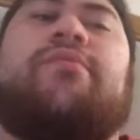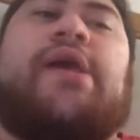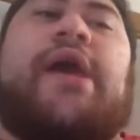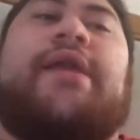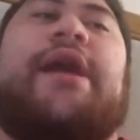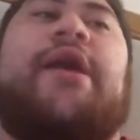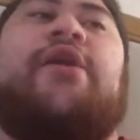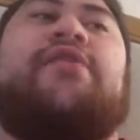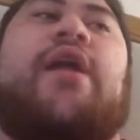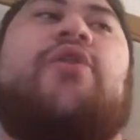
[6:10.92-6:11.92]
Okay, now
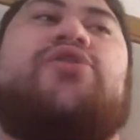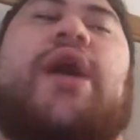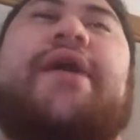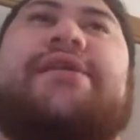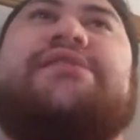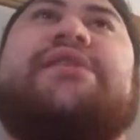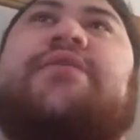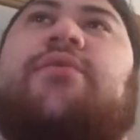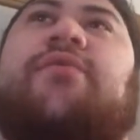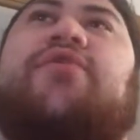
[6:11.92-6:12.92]
here's how I could see
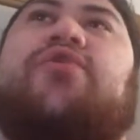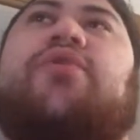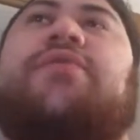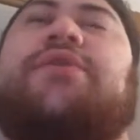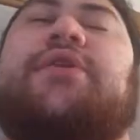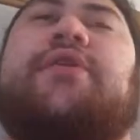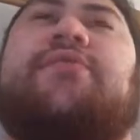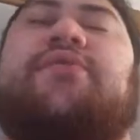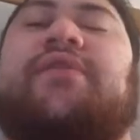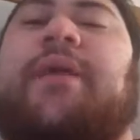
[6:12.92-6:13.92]
the refusal of
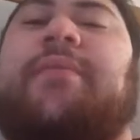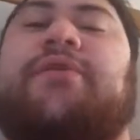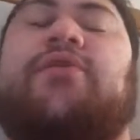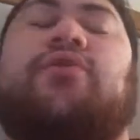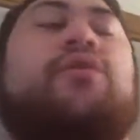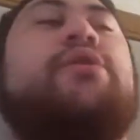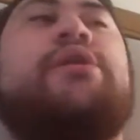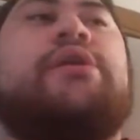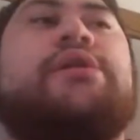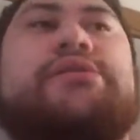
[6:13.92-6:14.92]
the time of the duel.
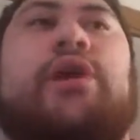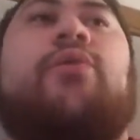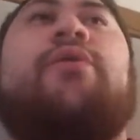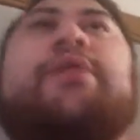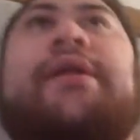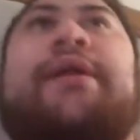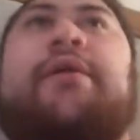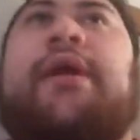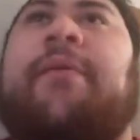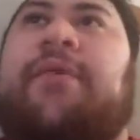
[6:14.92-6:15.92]
So,
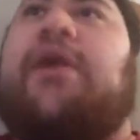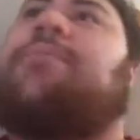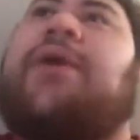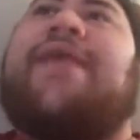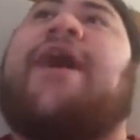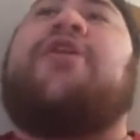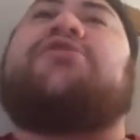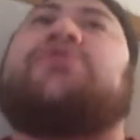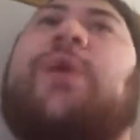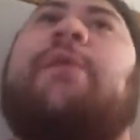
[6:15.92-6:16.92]
everything plays out
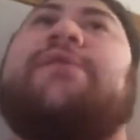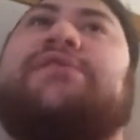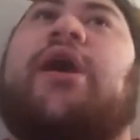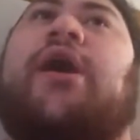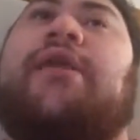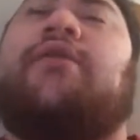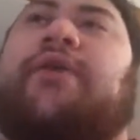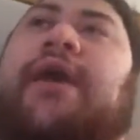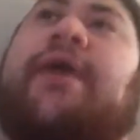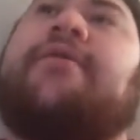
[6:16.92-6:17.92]
just the way we saw it,
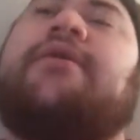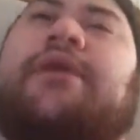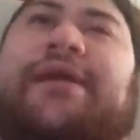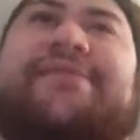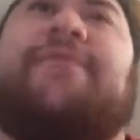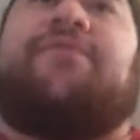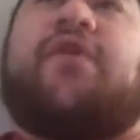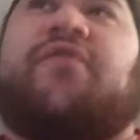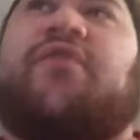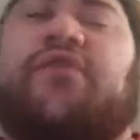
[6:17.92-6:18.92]
okay? Except
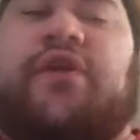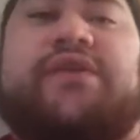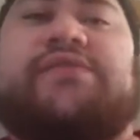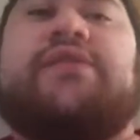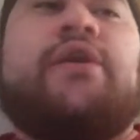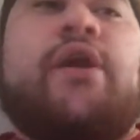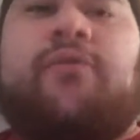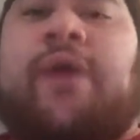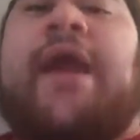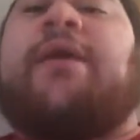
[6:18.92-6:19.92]
for a few things.
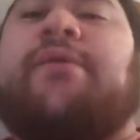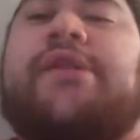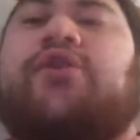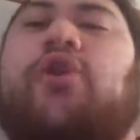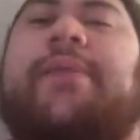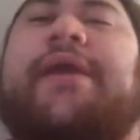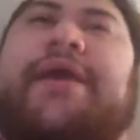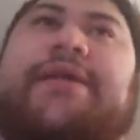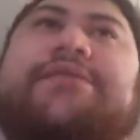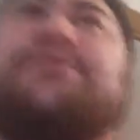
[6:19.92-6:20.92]
Right when the duel
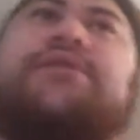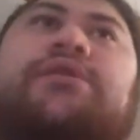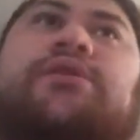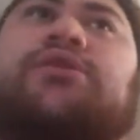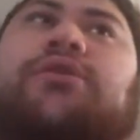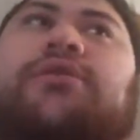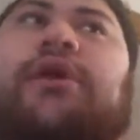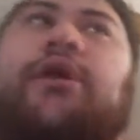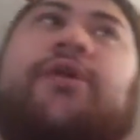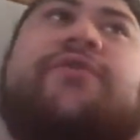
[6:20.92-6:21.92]
begins,
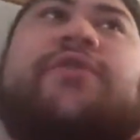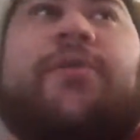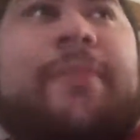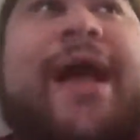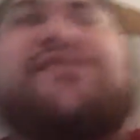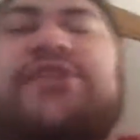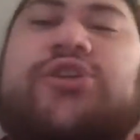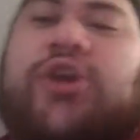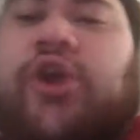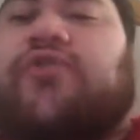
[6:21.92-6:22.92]
they're
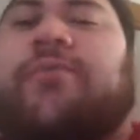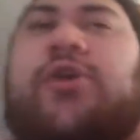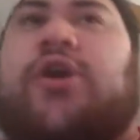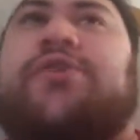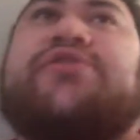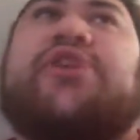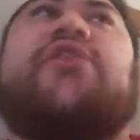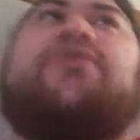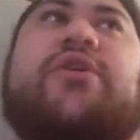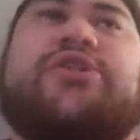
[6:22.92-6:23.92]
maxing curse from curse,
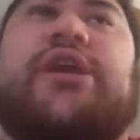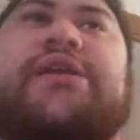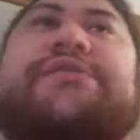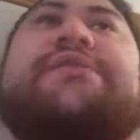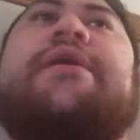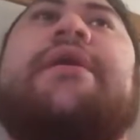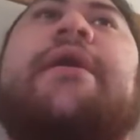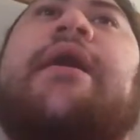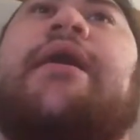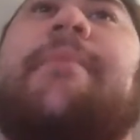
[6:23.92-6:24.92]
jinx for jinx.
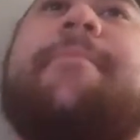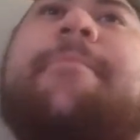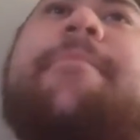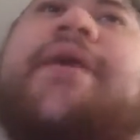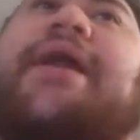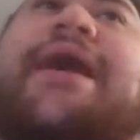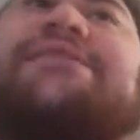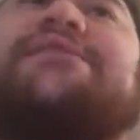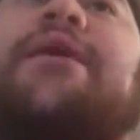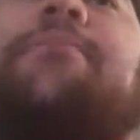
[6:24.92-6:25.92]
But
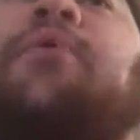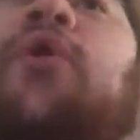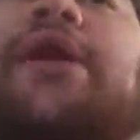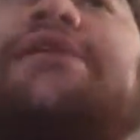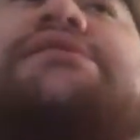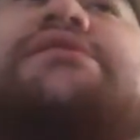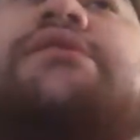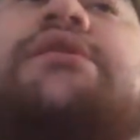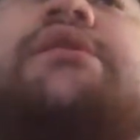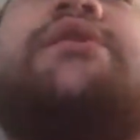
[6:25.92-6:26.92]
at some points,